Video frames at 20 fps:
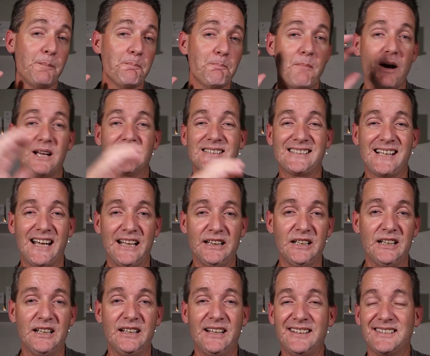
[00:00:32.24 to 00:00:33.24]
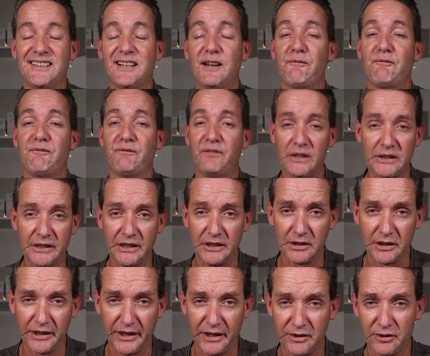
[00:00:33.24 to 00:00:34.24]
I must say that it is an
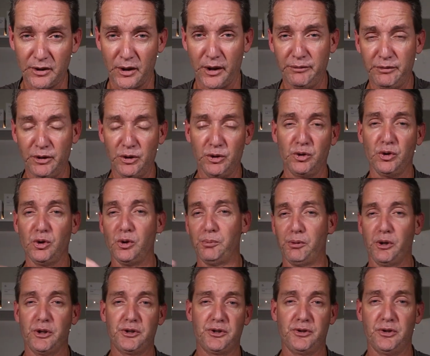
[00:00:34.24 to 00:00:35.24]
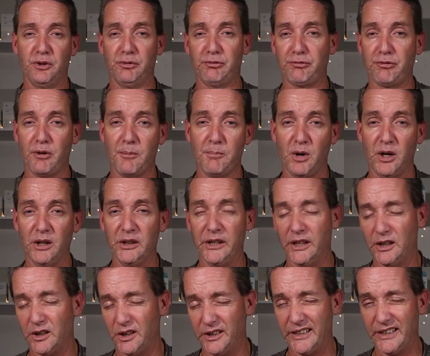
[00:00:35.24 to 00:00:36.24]
affiliate link, so if you do purchase it from my
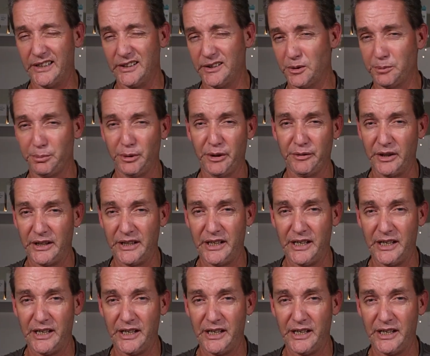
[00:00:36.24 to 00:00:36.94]
link, I get a little bit of a